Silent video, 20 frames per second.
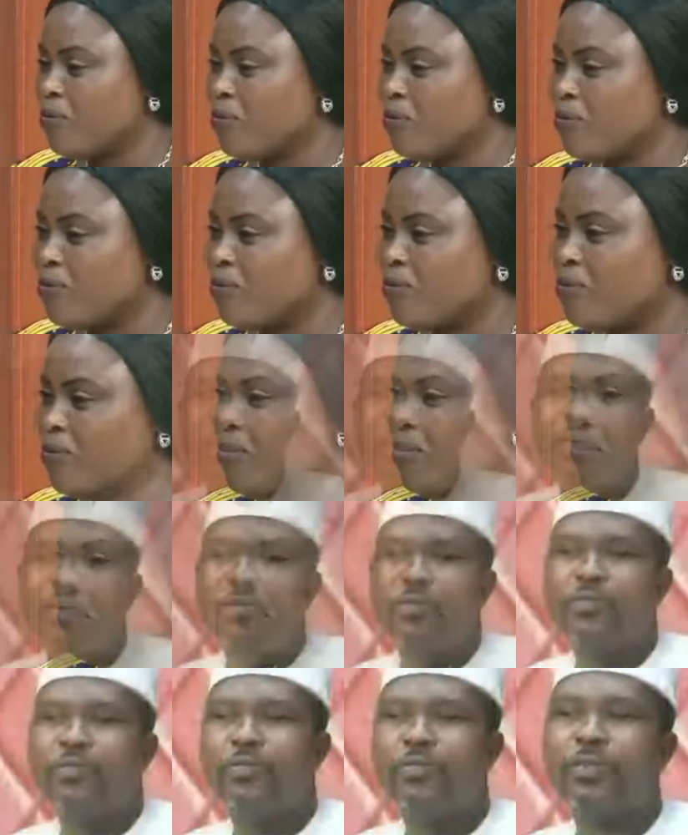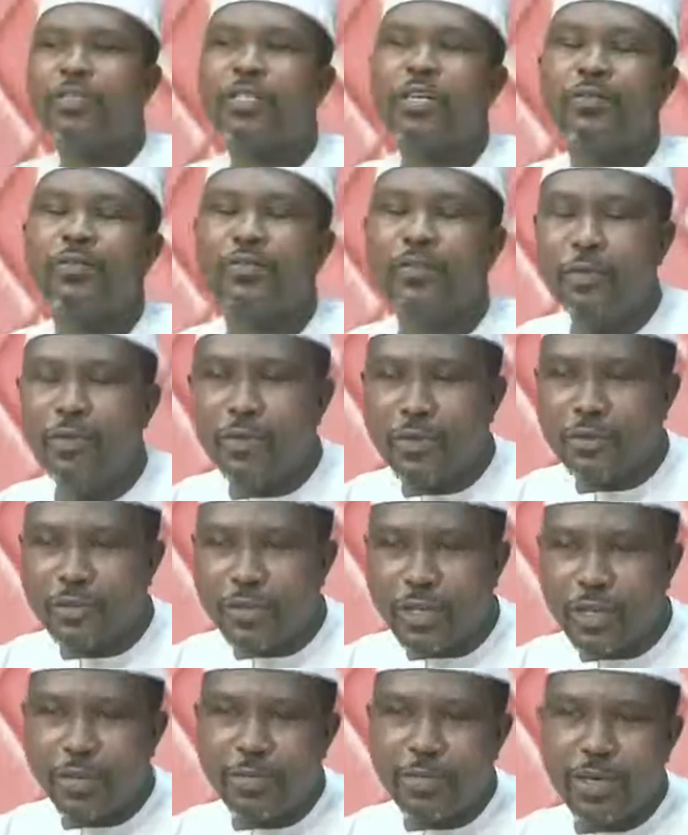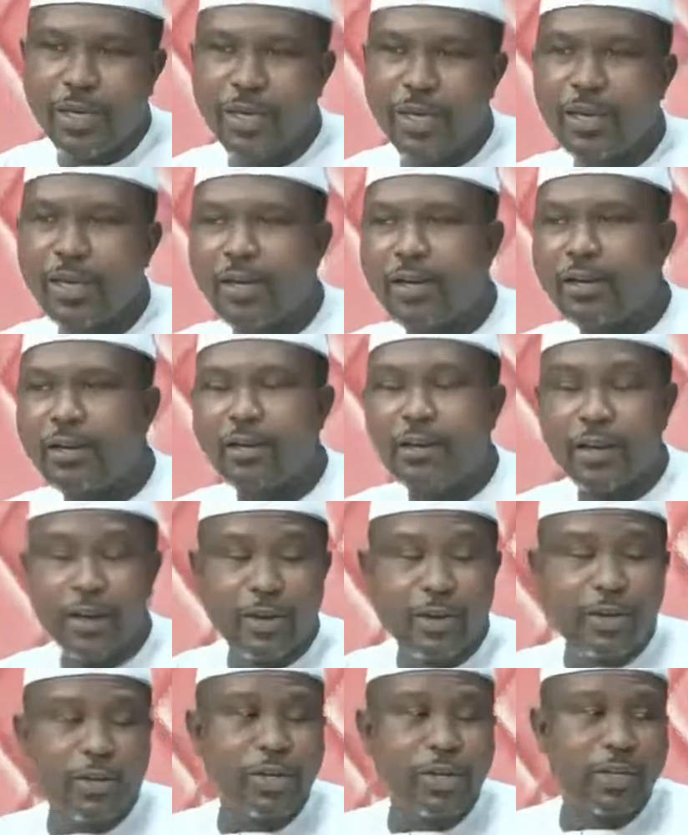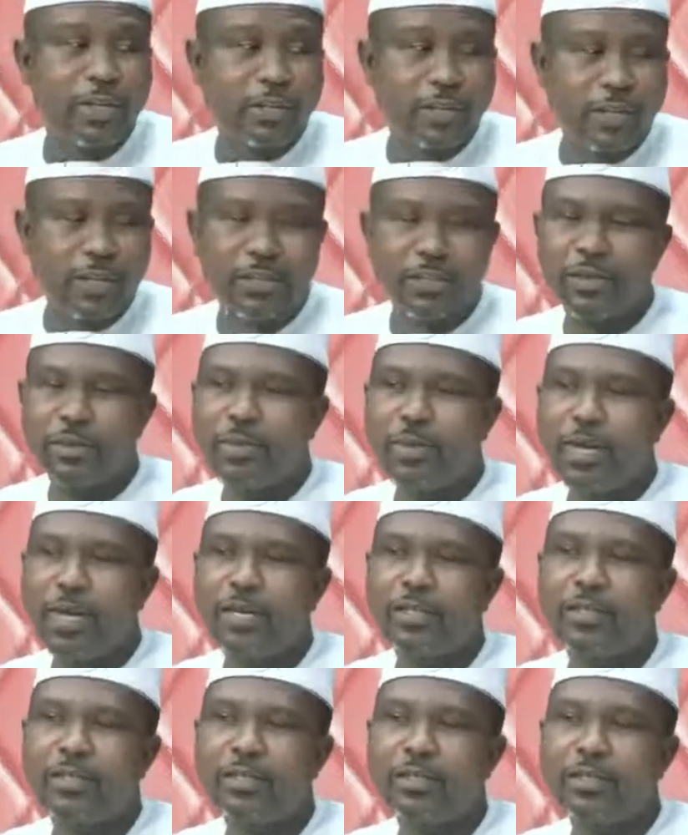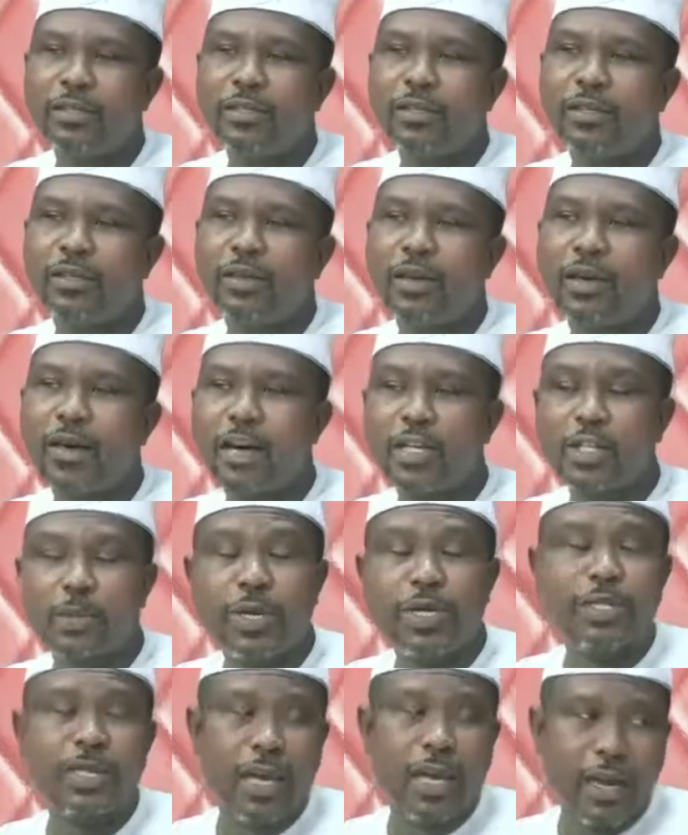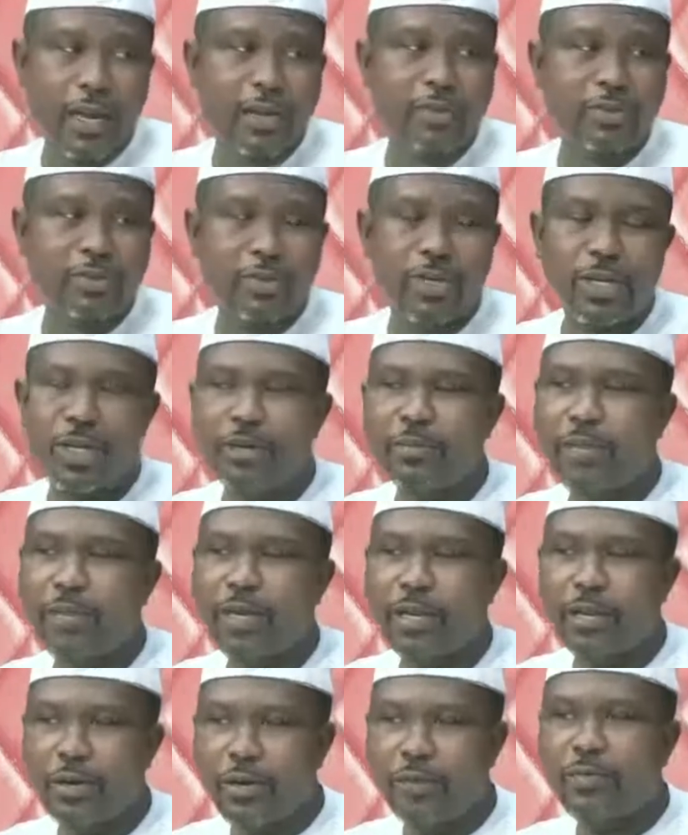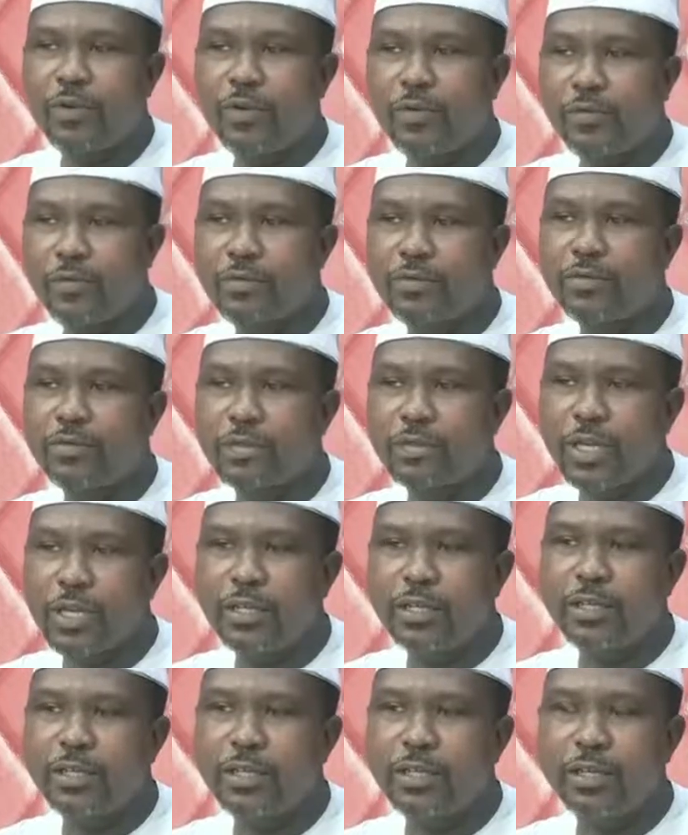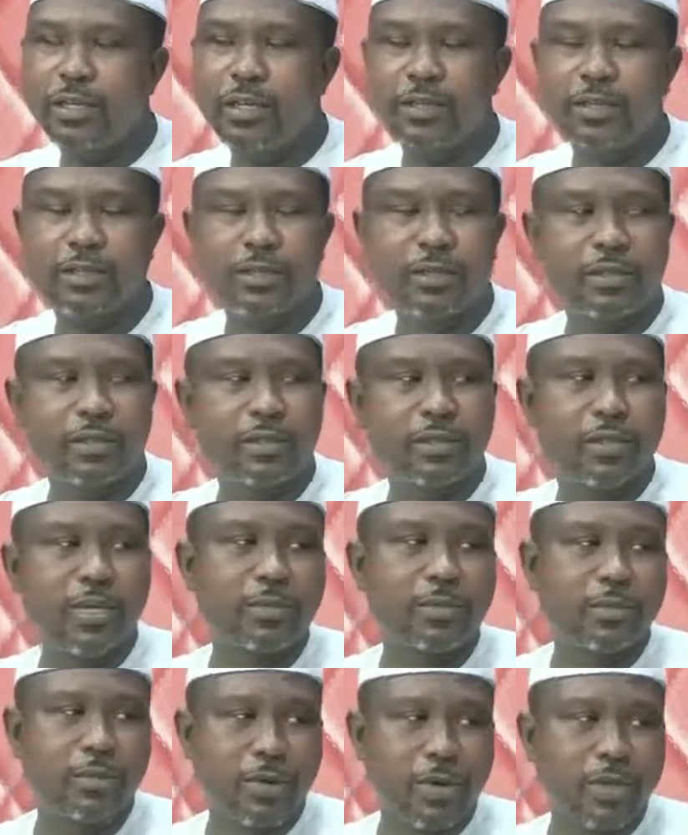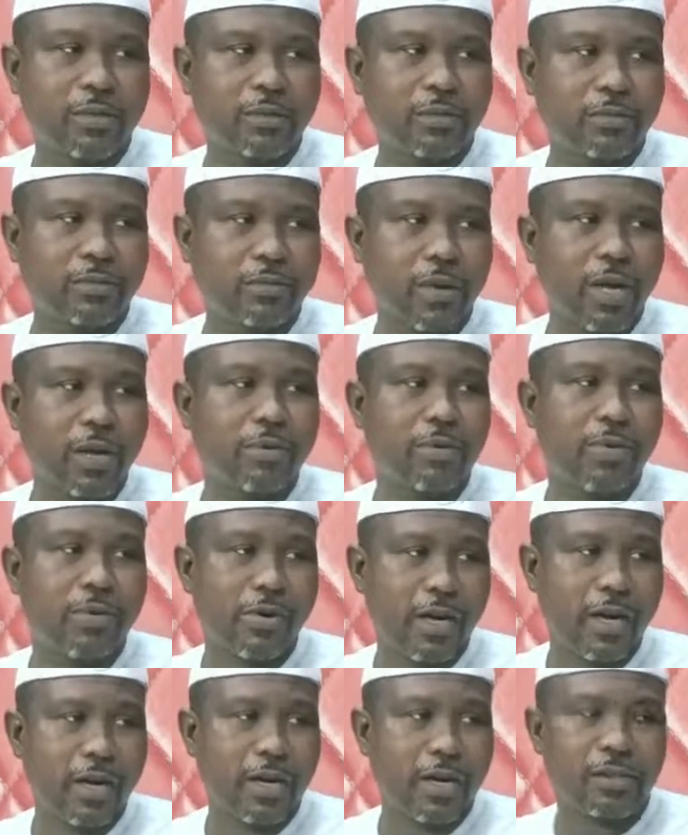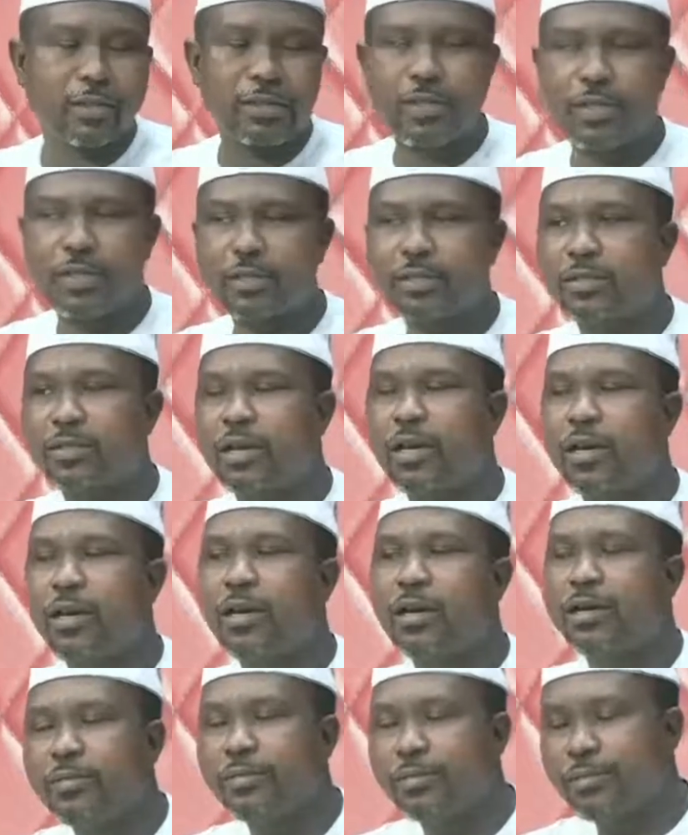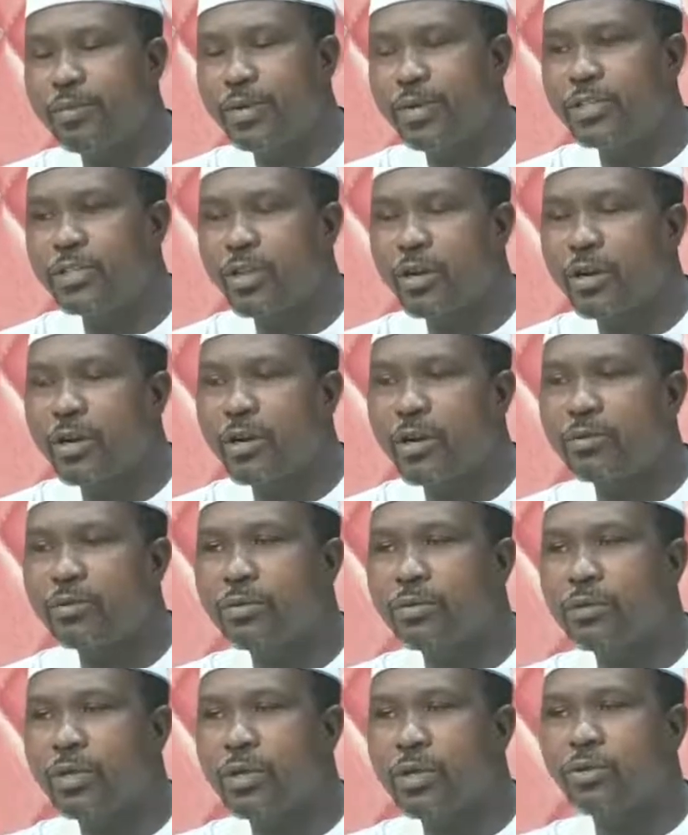Thank you. First and foremost, let me re-echo the sentiment expressed earlier today by the governor of Ogun State in his statewide broadcast at Prince Dr.